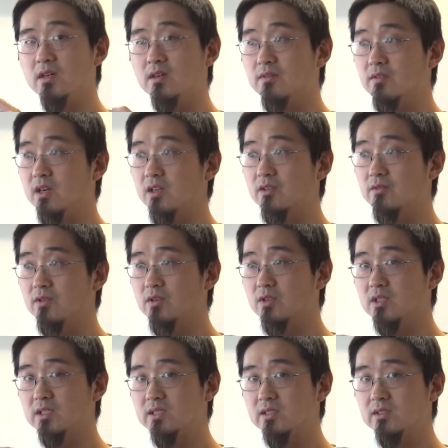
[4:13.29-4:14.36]
follow
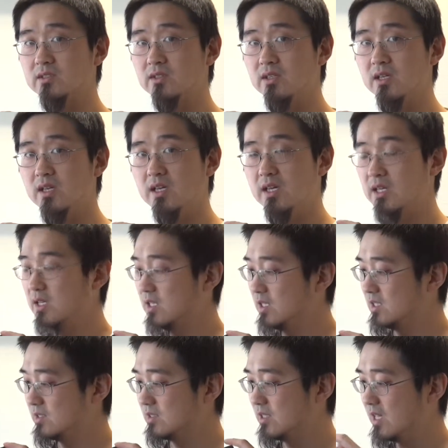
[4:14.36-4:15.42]
focus
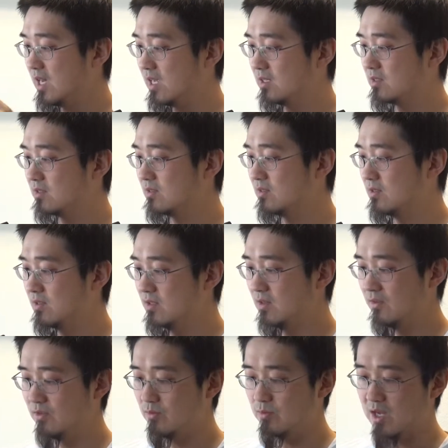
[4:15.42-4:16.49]
is that
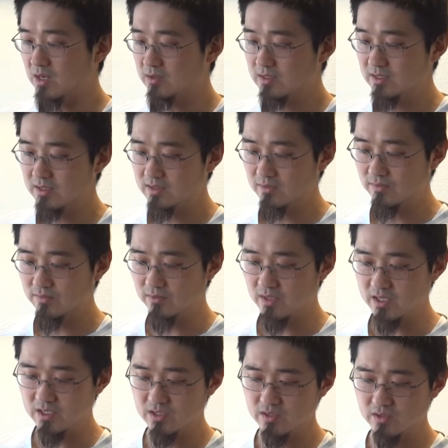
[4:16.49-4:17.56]
if you mount it
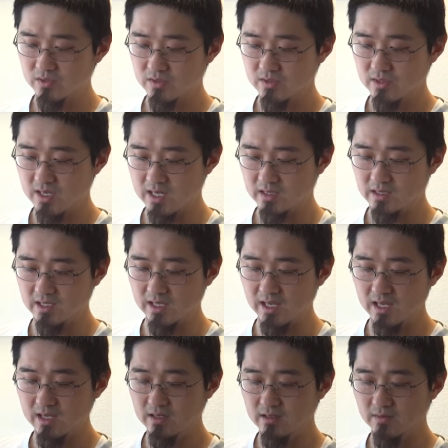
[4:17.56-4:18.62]
flush at the
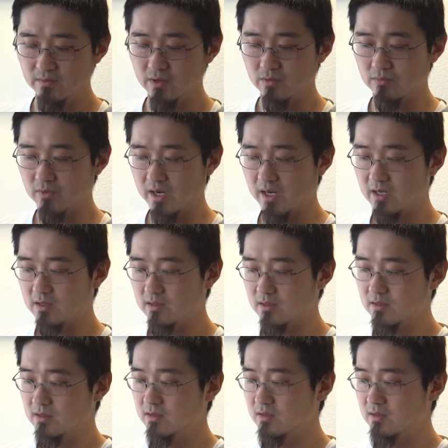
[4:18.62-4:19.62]
end of your rail,